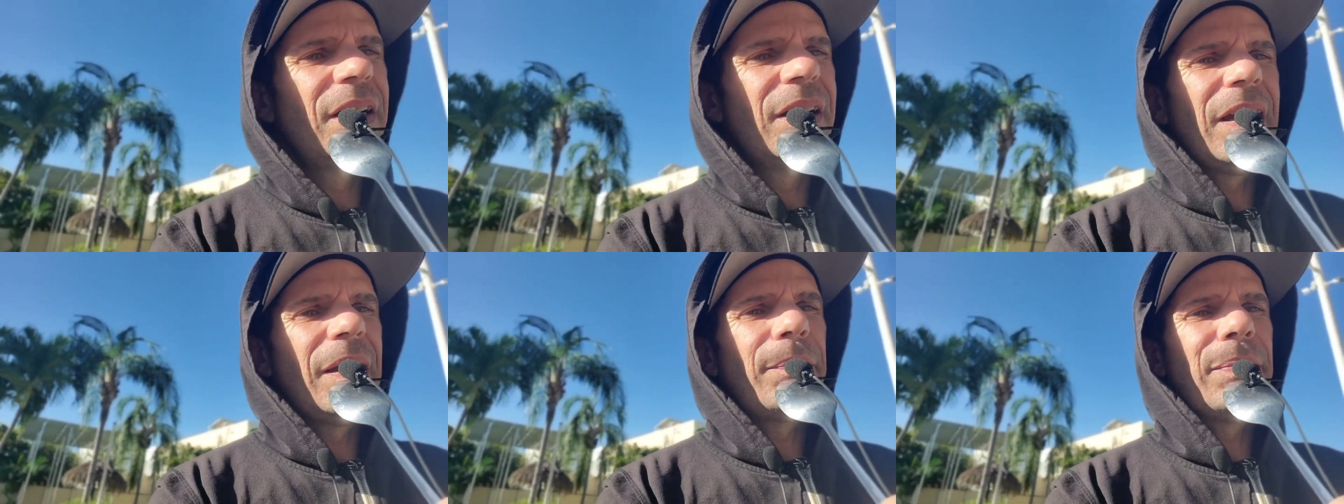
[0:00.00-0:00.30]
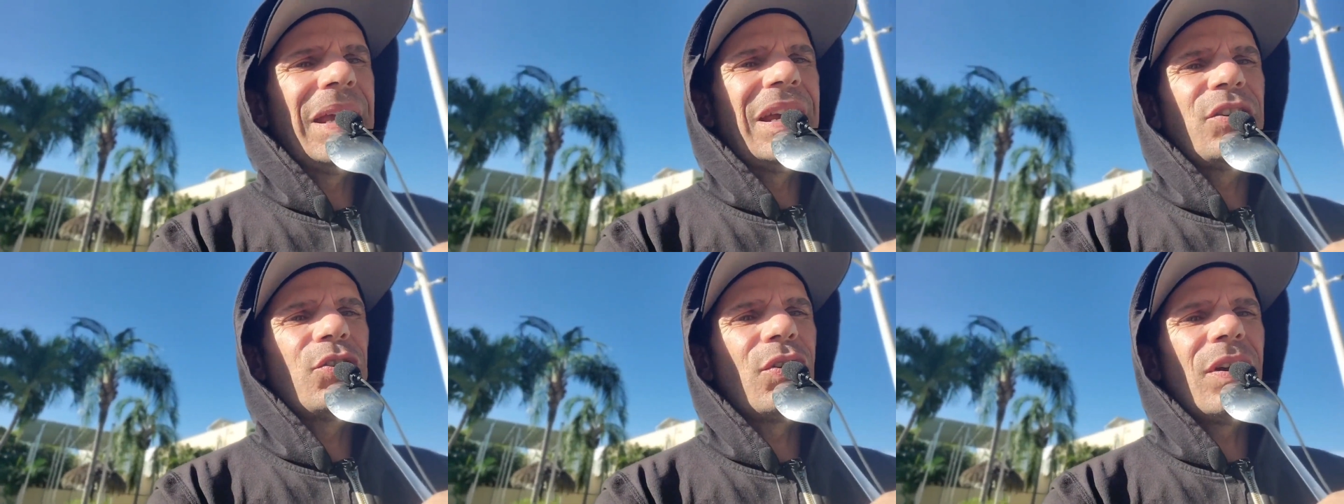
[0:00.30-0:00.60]
And
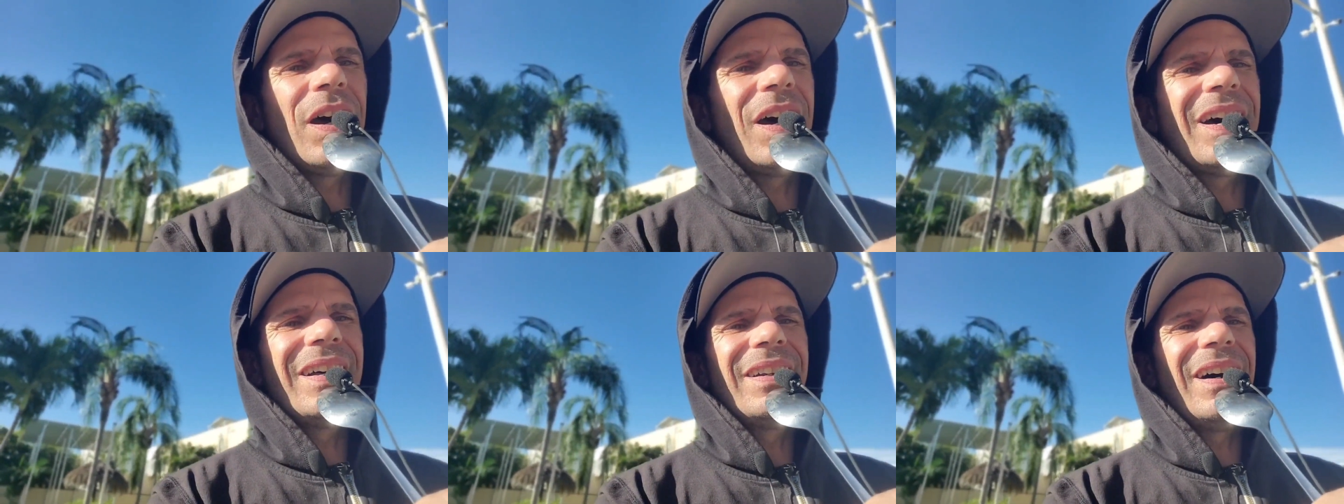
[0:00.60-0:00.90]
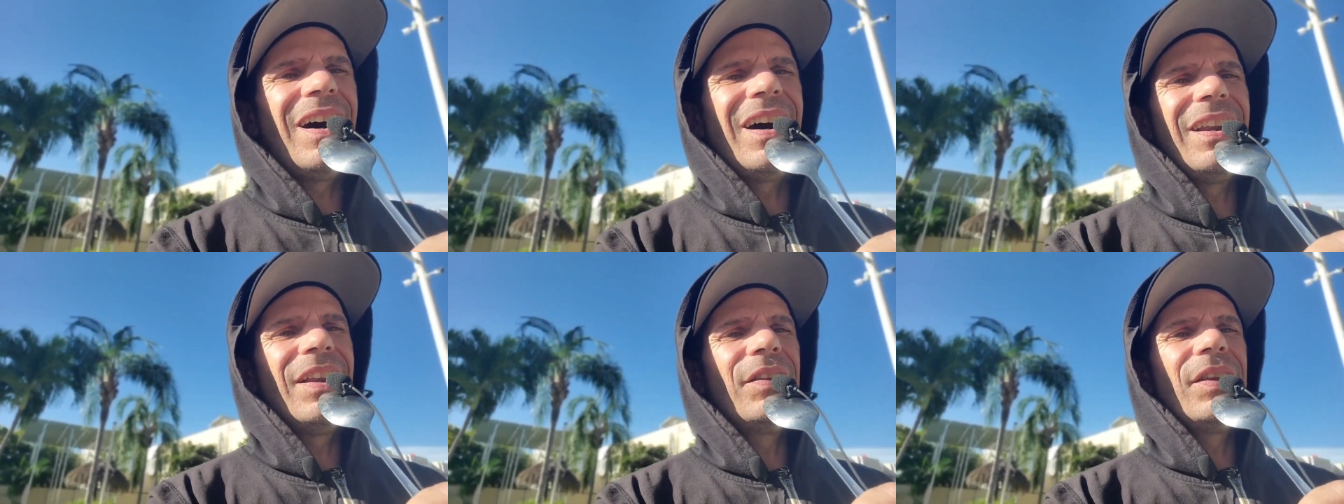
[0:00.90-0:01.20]
Patreon,
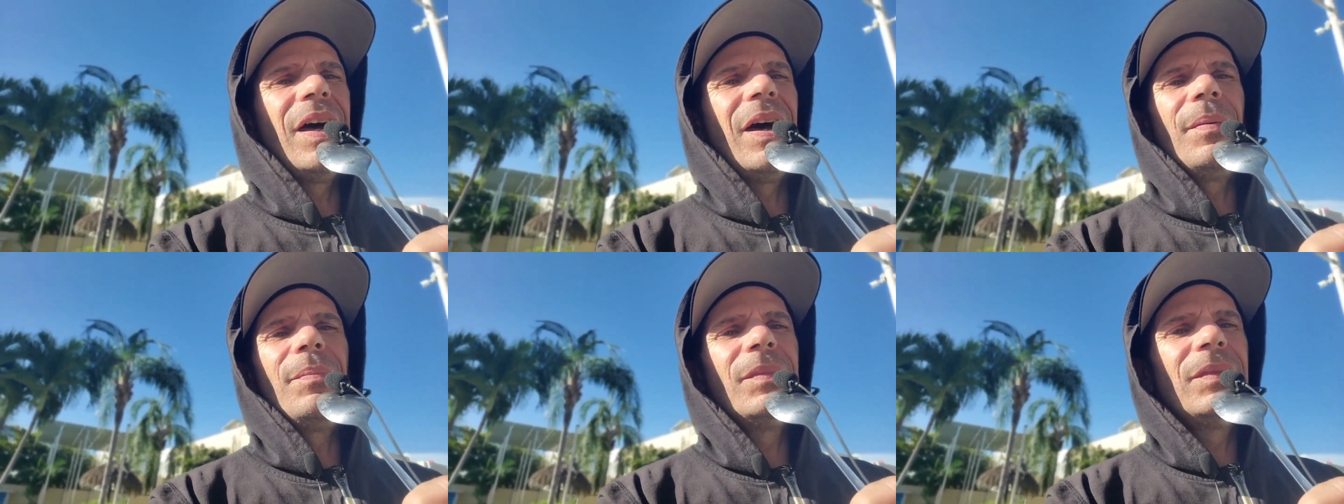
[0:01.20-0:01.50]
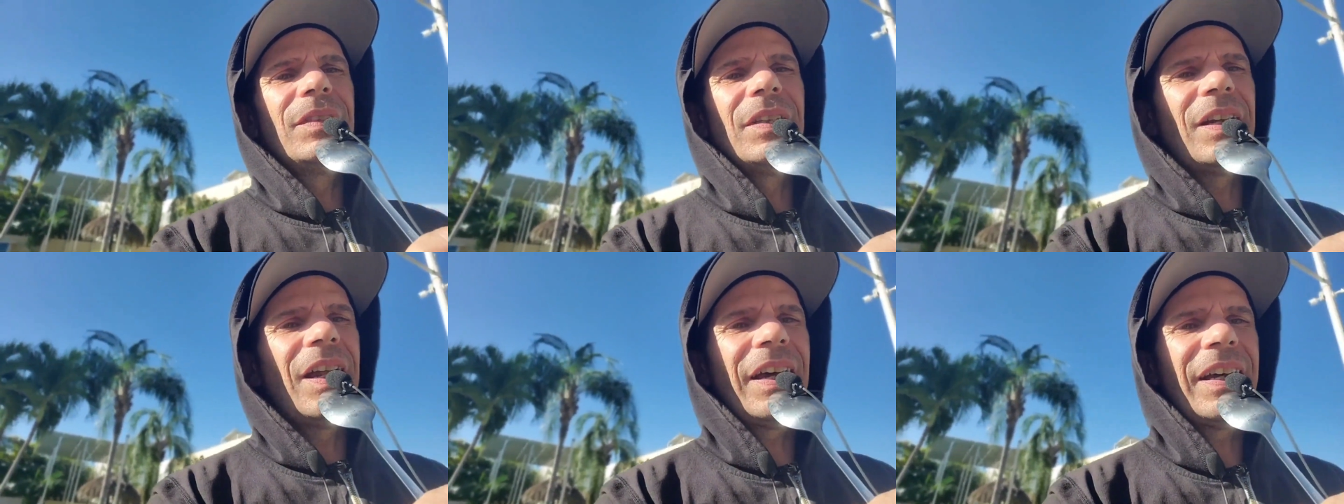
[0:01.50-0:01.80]
all of them,
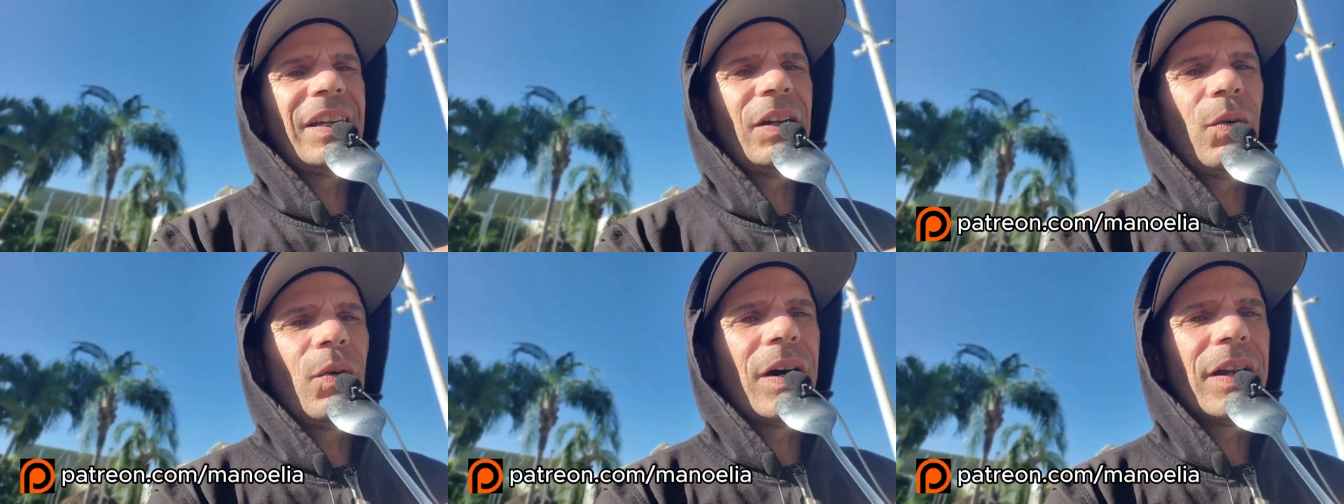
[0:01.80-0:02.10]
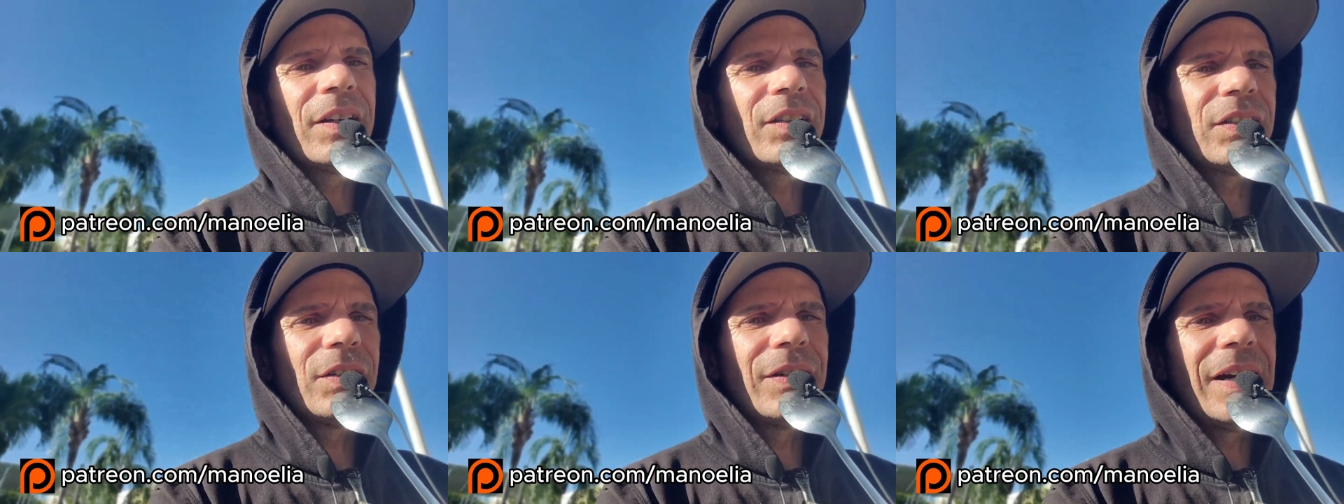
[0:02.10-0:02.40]
they're not gonna
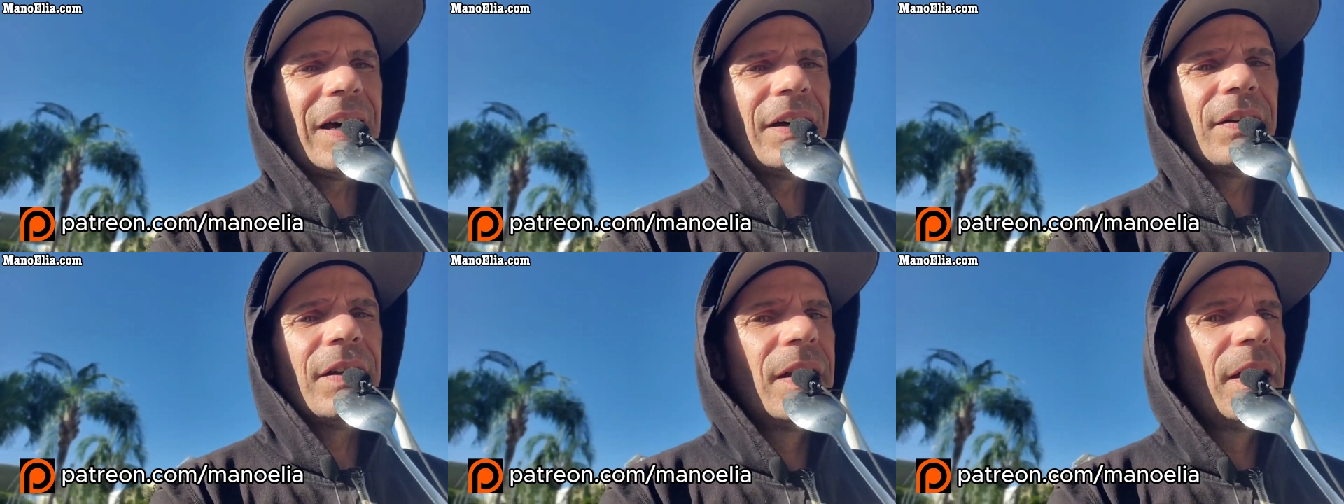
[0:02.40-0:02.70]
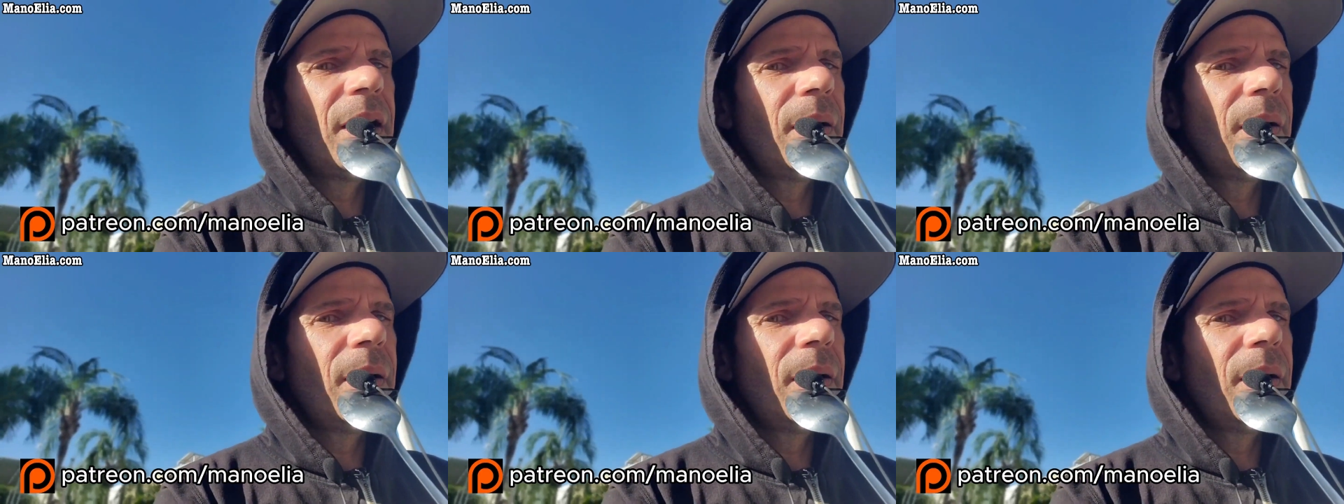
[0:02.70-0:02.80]
want us around.